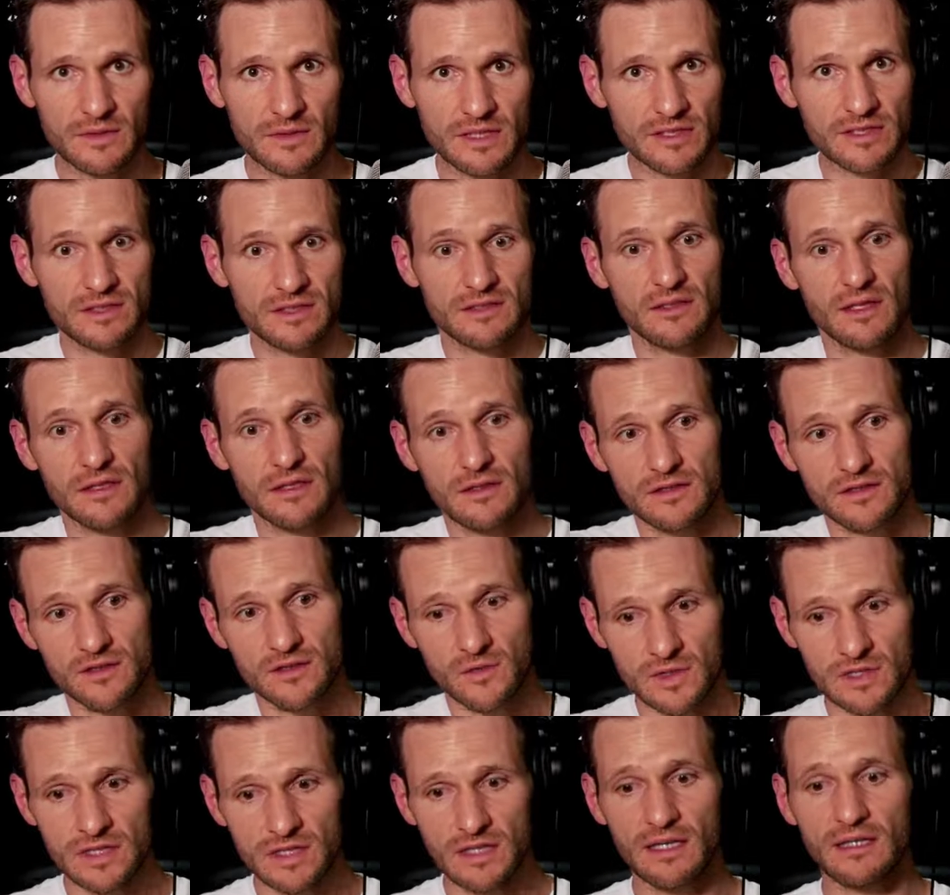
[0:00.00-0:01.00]
We're not just talking
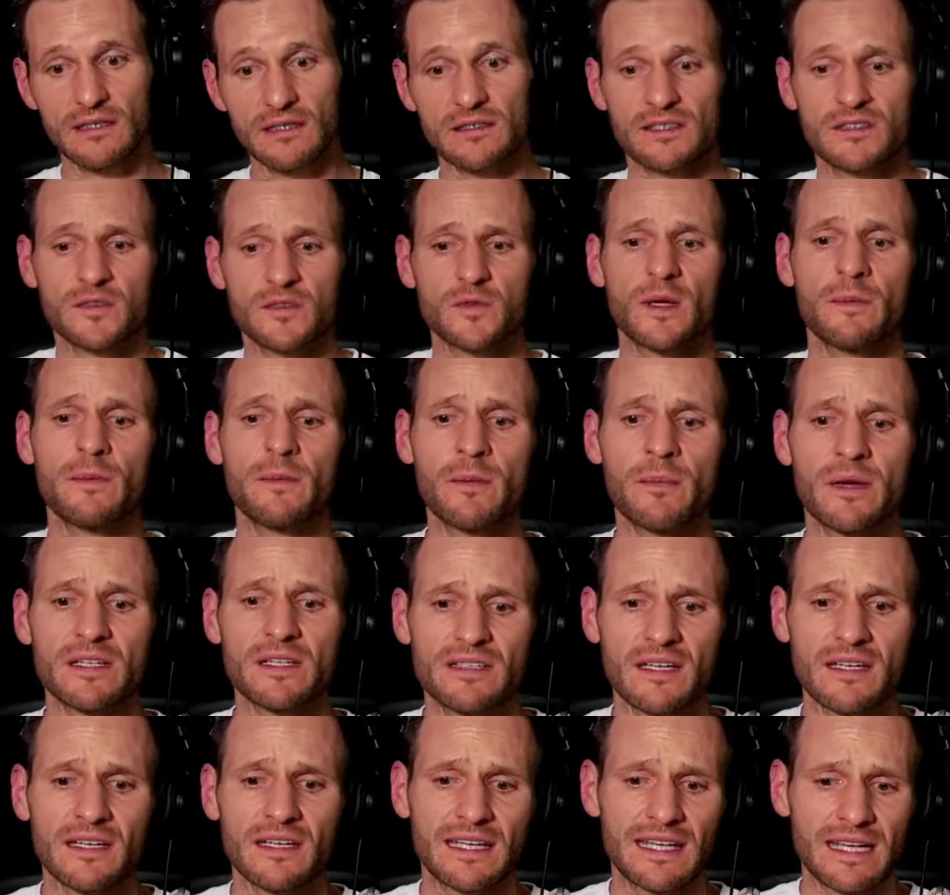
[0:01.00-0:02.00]
squishy English. This is what I mean by
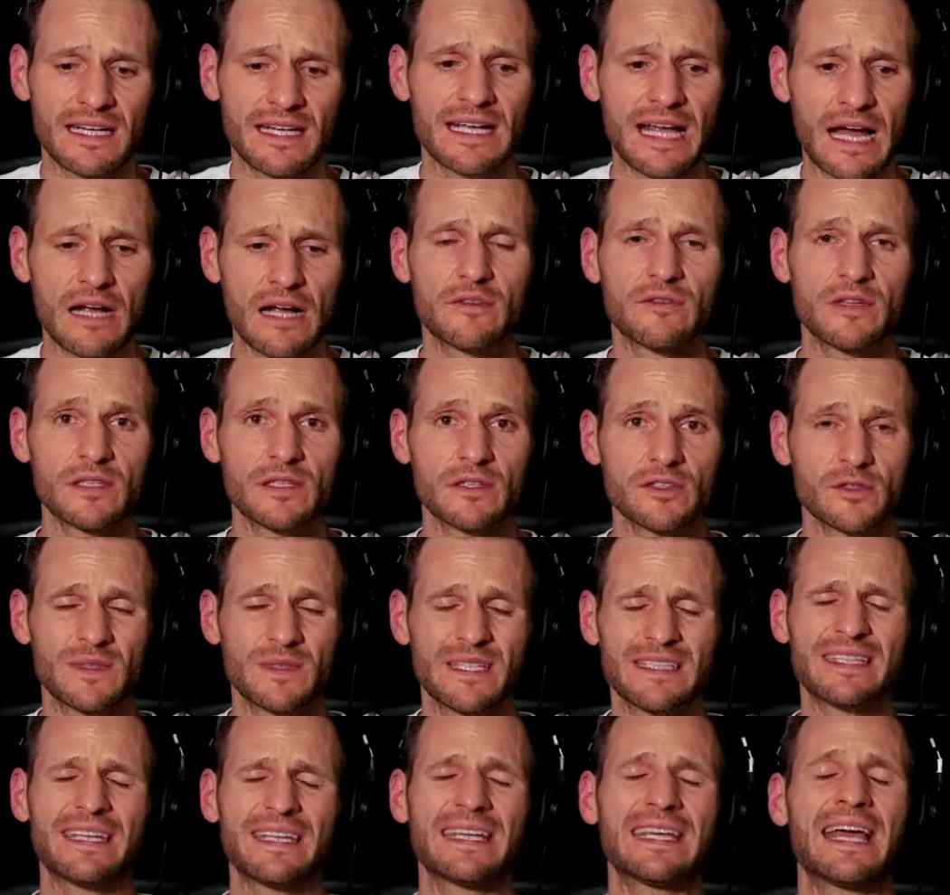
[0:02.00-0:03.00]
saying getting out of English.
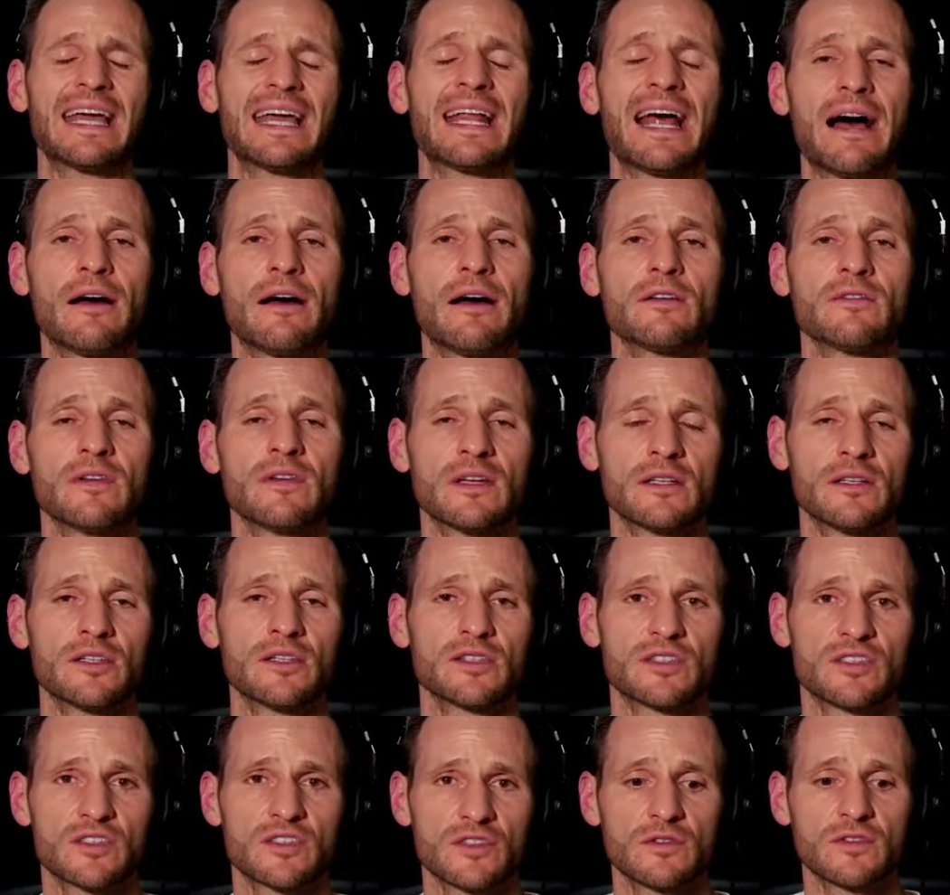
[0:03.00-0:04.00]
We need to get out of
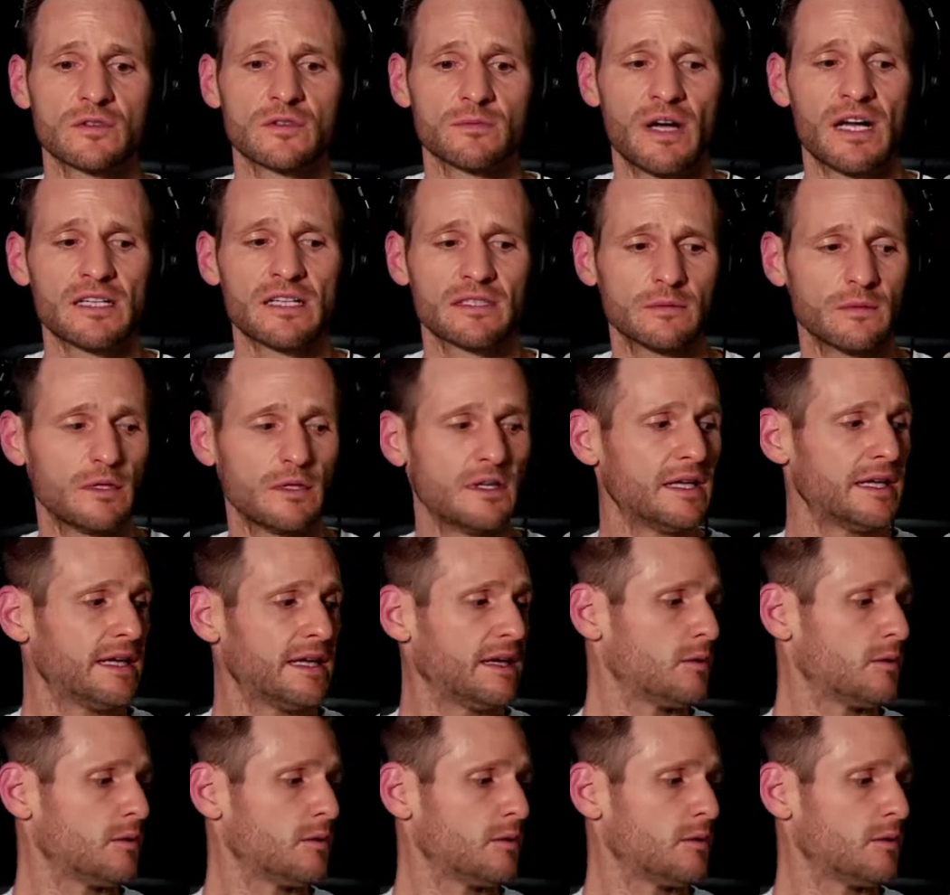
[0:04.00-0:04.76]
English as soon as possible.